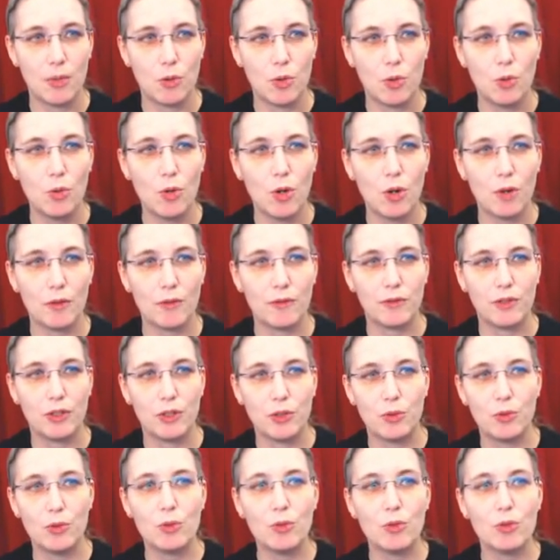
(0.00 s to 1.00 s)
who of
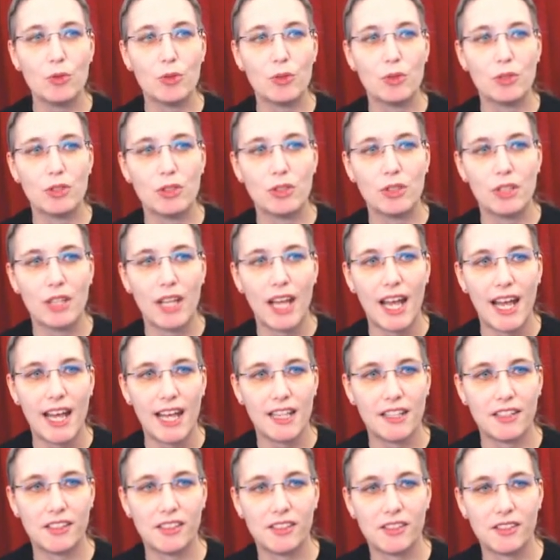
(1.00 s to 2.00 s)
you
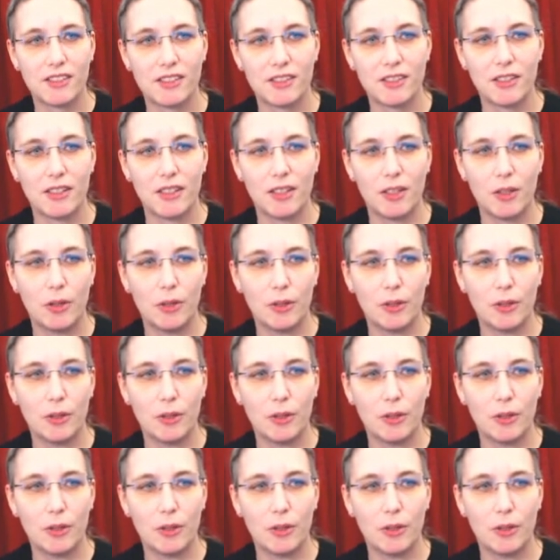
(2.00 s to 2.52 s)
has